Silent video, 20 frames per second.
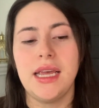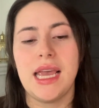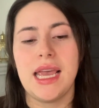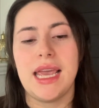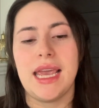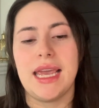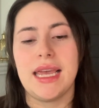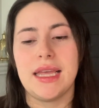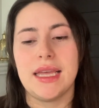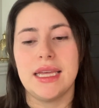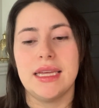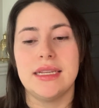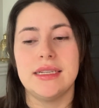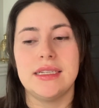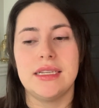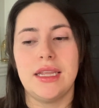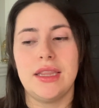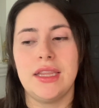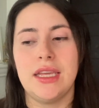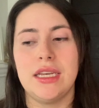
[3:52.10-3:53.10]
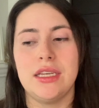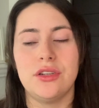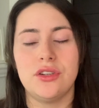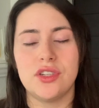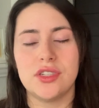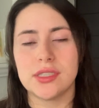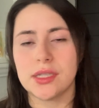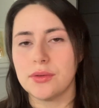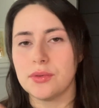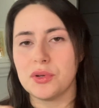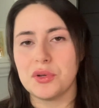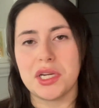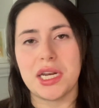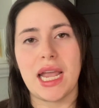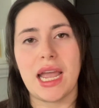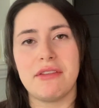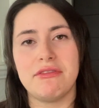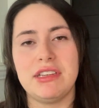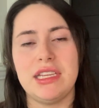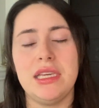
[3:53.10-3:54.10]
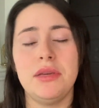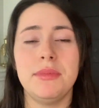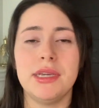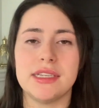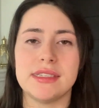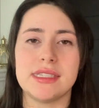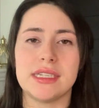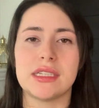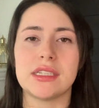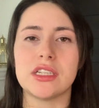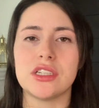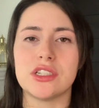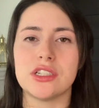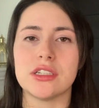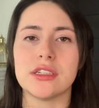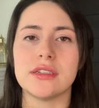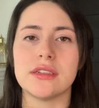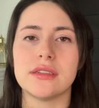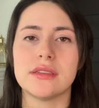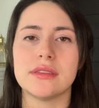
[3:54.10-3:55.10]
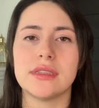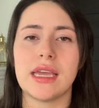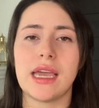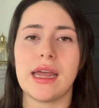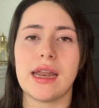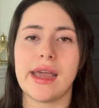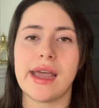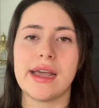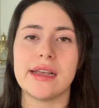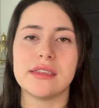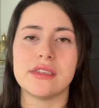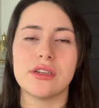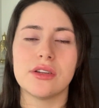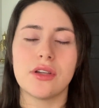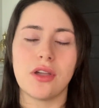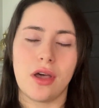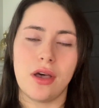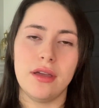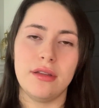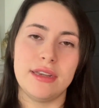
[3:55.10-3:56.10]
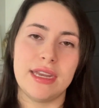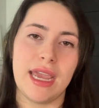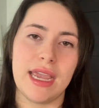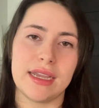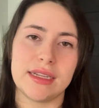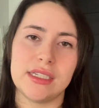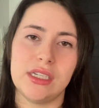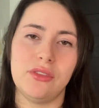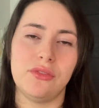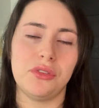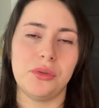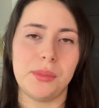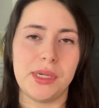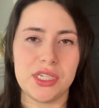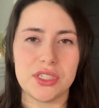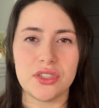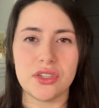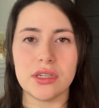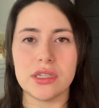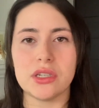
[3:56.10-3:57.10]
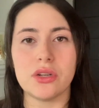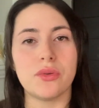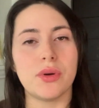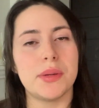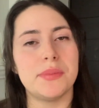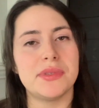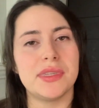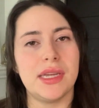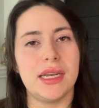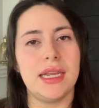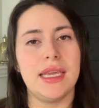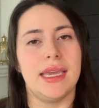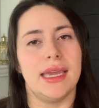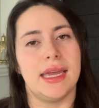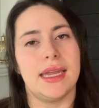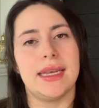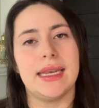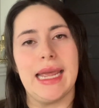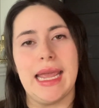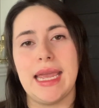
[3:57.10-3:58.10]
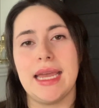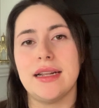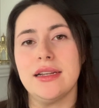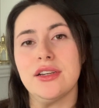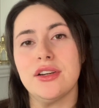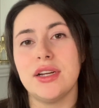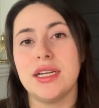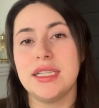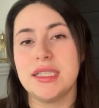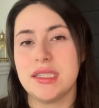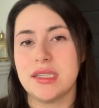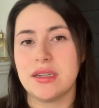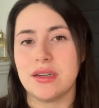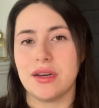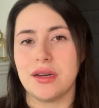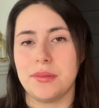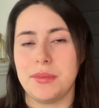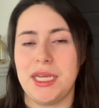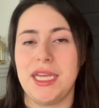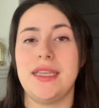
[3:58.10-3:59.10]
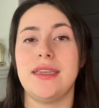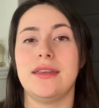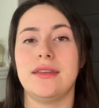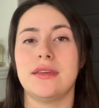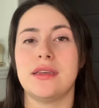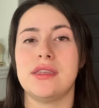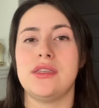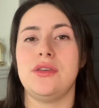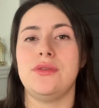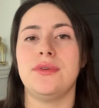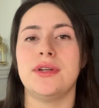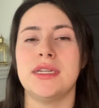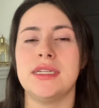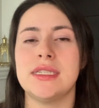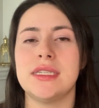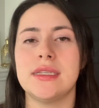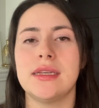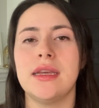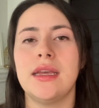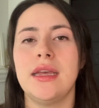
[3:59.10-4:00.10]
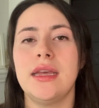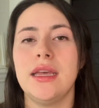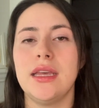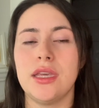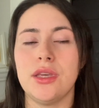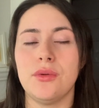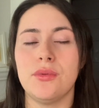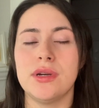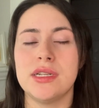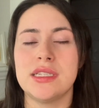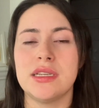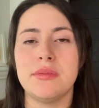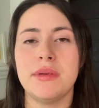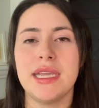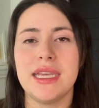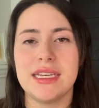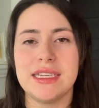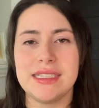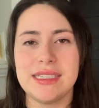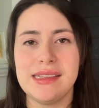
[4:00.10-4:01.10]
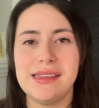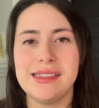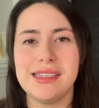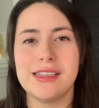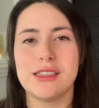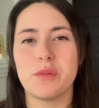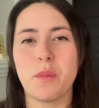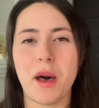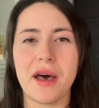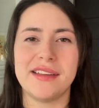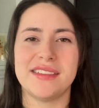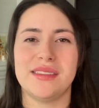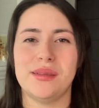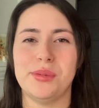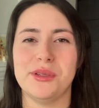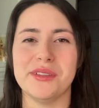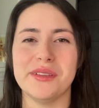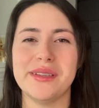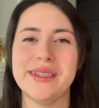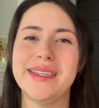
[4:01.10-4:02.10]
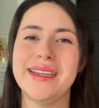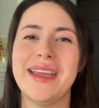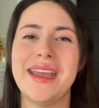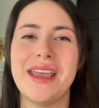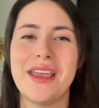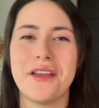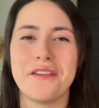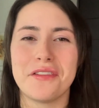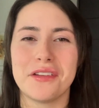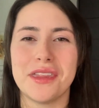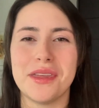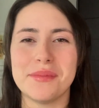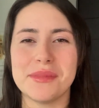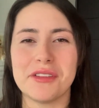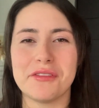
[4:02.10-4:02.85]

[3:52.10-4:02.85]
And then you're just going to want to have an email signature that has your contact information, your website again, and your Instagram handle, because you want to make it as easy as possible for them to